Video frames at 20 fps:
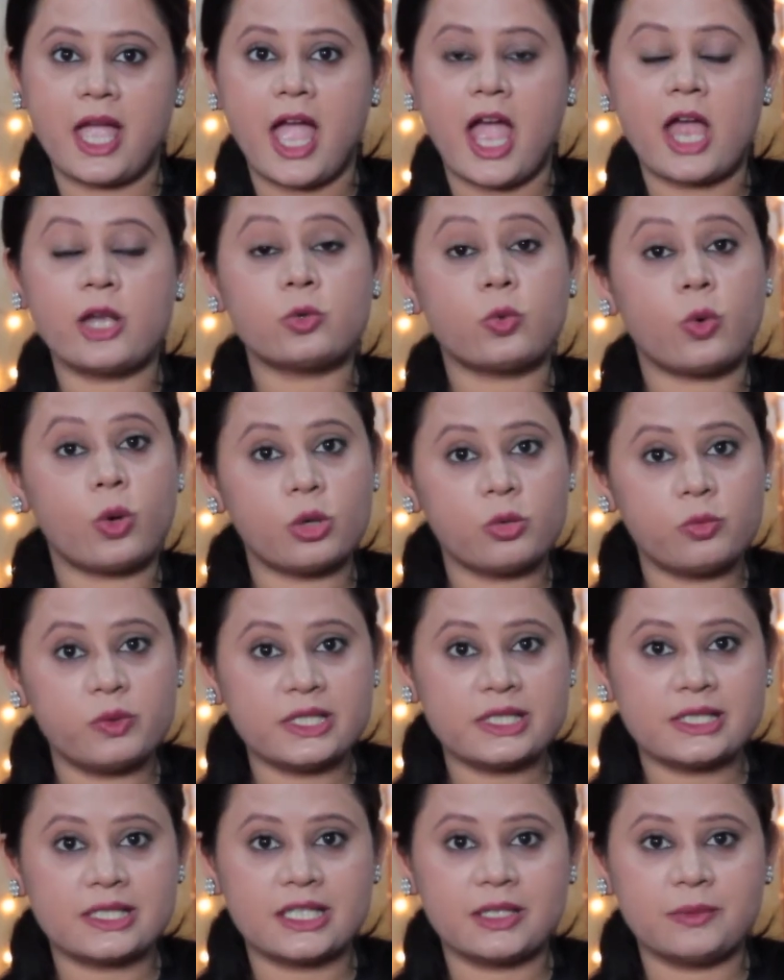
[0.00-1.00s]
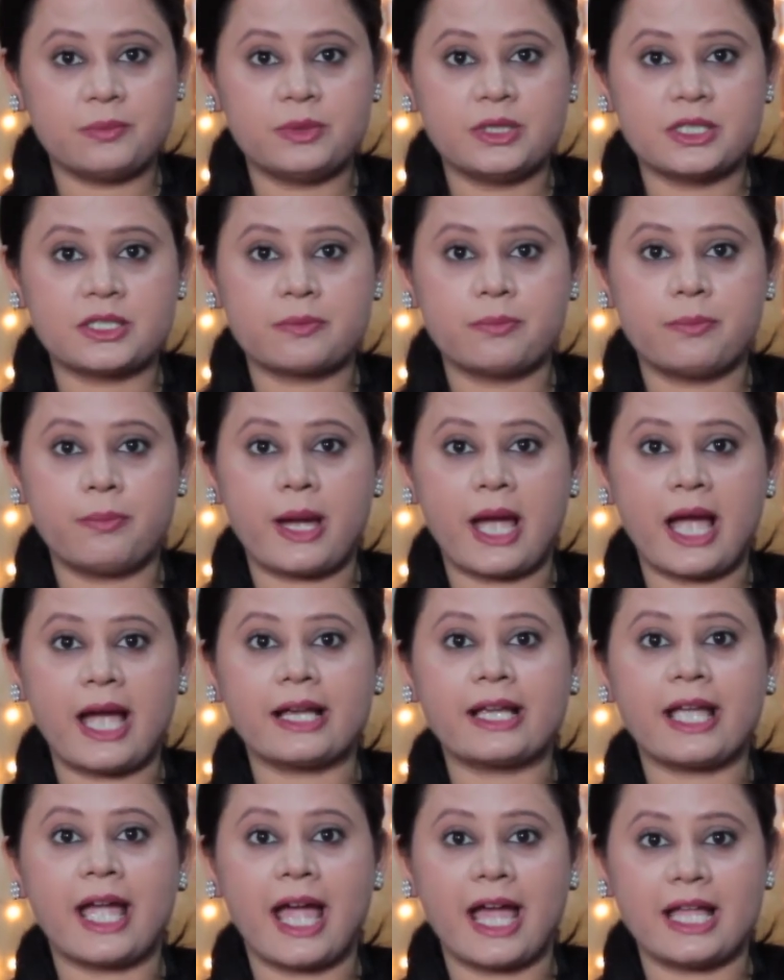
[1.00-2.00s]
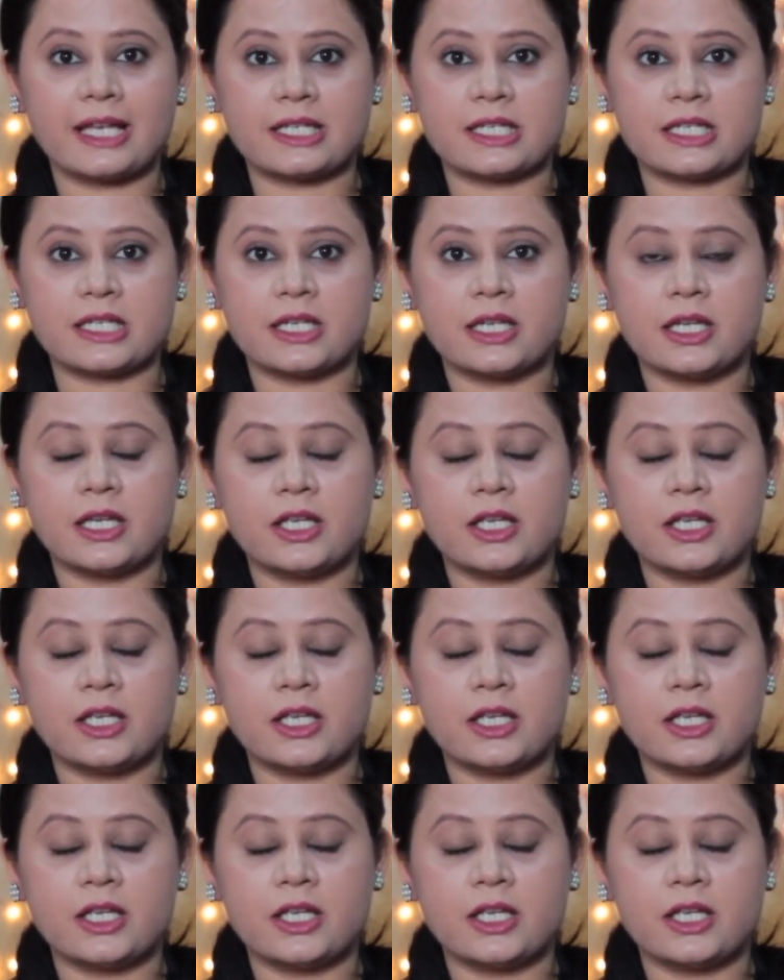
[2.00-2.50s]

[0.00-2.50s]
and always keep this bag handy.